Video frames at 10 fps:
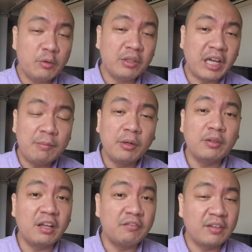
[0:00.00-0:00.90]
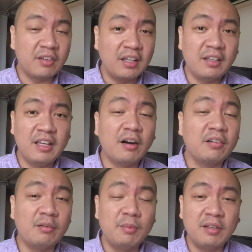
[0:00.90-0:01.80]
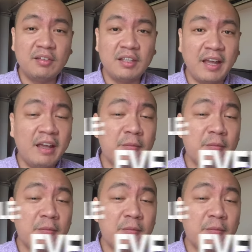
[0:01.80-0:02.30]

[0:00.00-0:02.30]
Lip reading: You are able to invest in the Rcbc